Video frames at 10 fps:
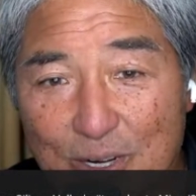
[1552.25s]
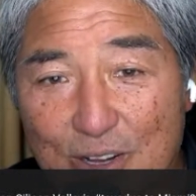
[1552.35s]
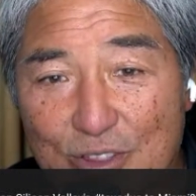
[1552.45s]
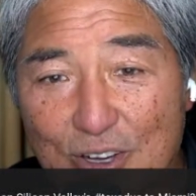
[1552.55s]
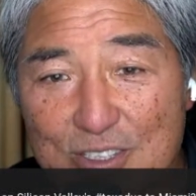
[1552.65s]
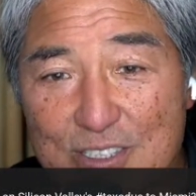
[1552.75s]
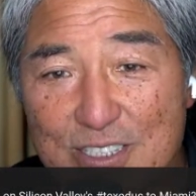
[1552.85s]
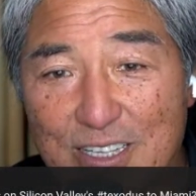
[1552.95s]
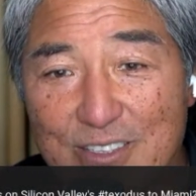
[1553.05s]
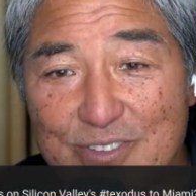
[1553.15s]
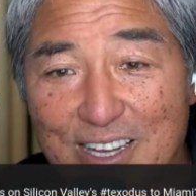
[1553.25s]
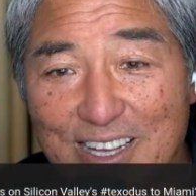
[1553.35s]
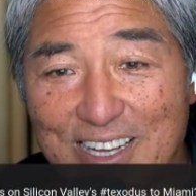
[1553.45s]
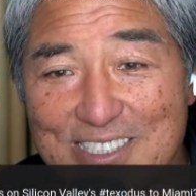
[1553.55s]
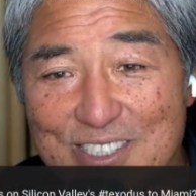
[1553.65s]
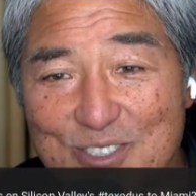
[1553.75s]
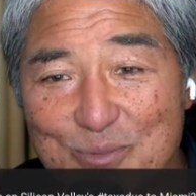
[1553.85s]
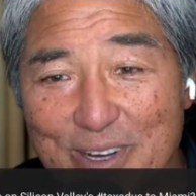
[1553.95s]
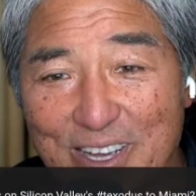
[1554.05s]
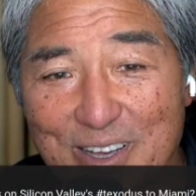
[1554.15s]
What are your thoughts on Silicon Valley access
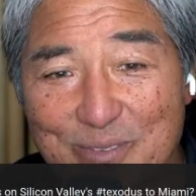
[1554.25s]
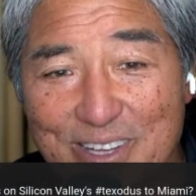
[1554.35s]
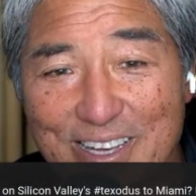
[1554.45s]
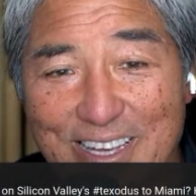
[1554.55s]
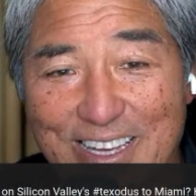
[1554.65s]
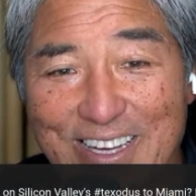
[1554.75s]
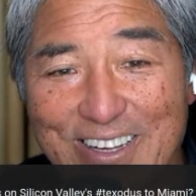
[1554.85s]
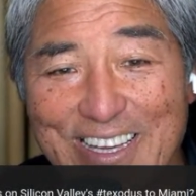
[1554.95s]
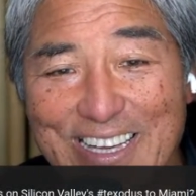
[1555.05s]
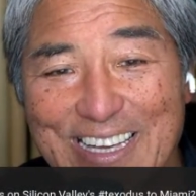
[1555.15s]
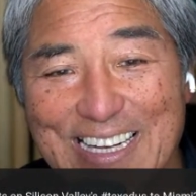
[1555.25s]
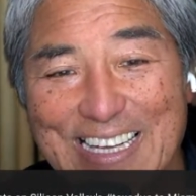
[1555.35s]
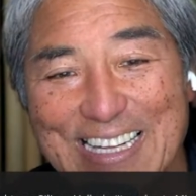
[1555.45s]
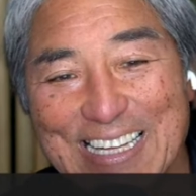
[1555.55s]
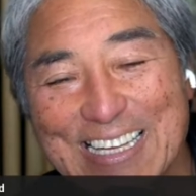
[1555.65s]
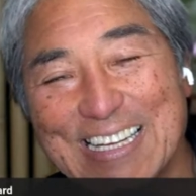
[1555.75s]
to Miami? Okay, Elliot.